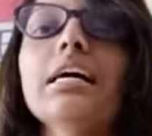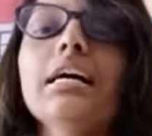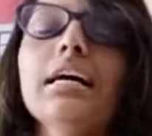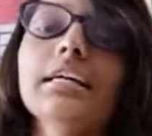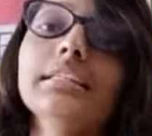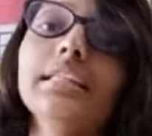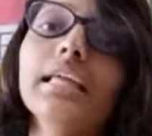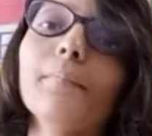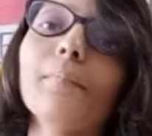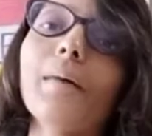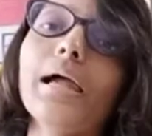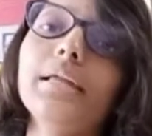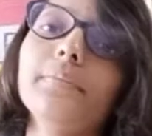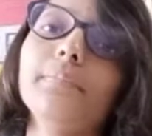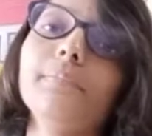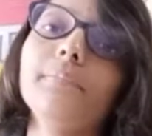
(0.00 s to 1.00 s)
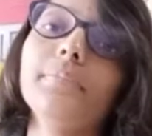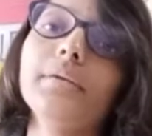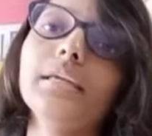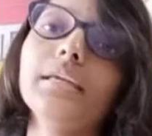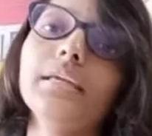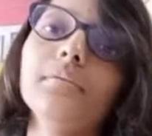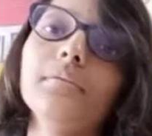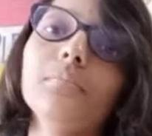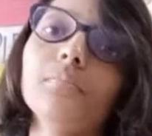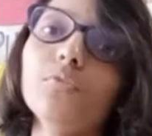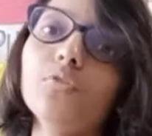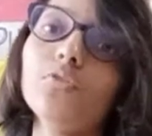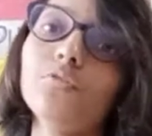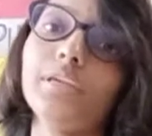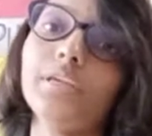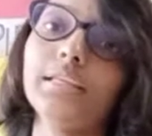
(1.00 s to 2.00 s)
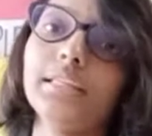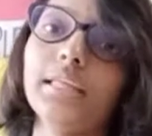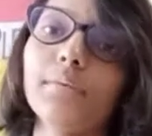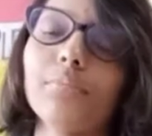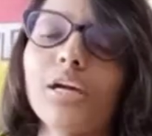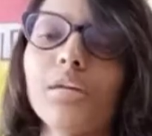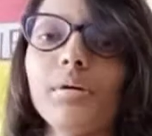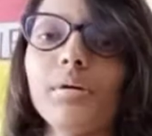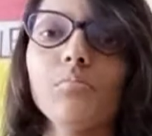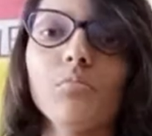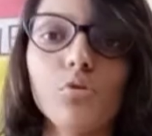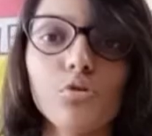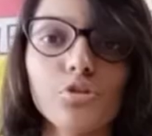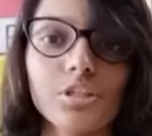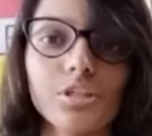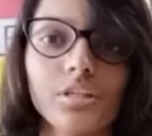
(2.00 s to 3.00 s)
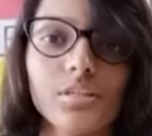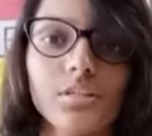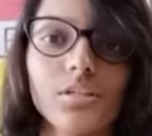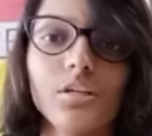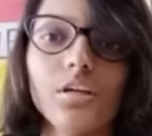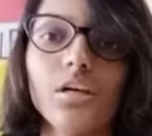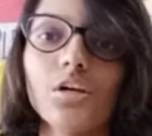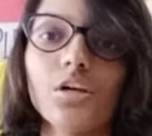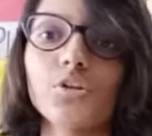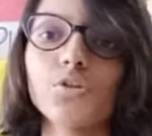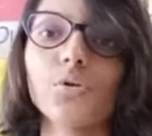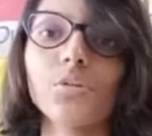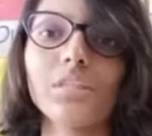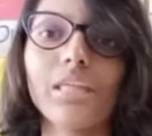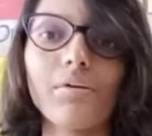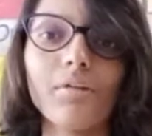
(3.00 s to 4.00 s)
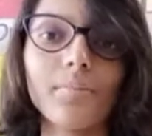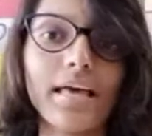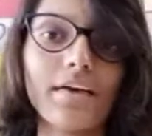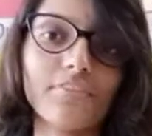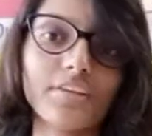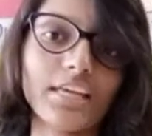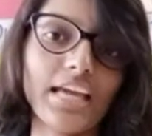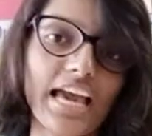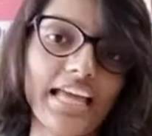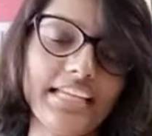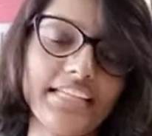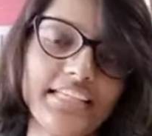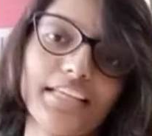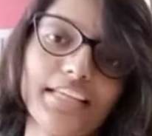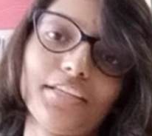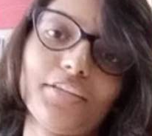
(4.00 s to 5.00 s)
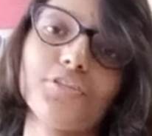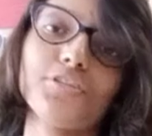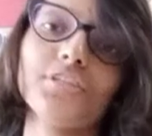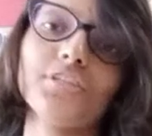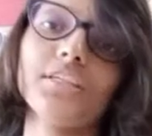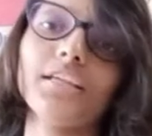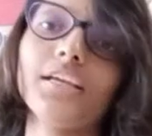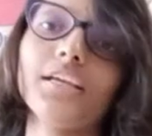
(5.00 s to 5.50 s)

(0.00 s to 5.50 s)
they might be moving, they might be in motion, so they will be having kinetic energy.